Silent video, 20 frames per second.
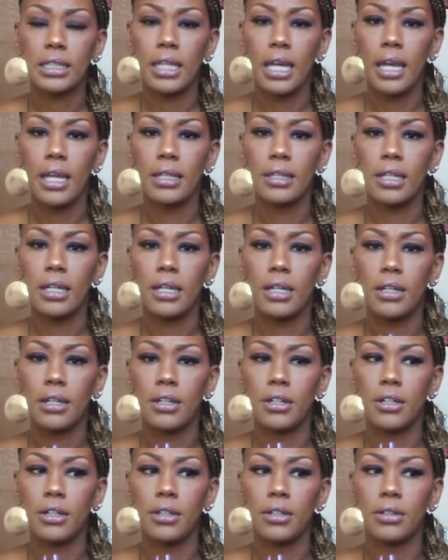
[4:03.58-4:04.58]
that
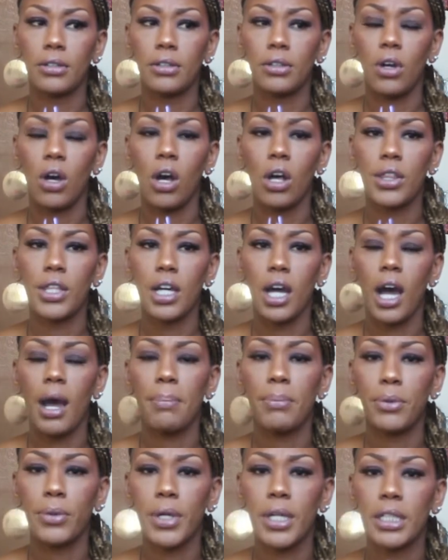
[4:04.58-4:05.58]
uh, all the
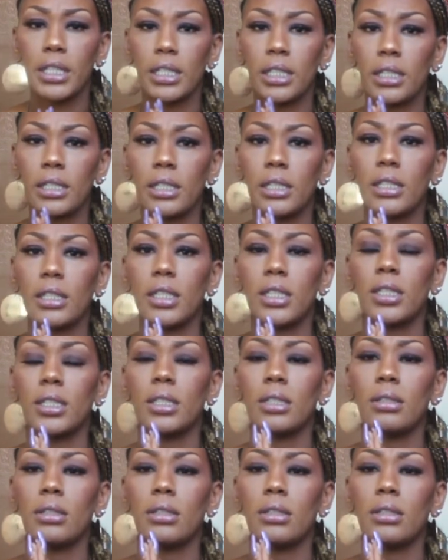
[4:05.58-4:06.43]
operating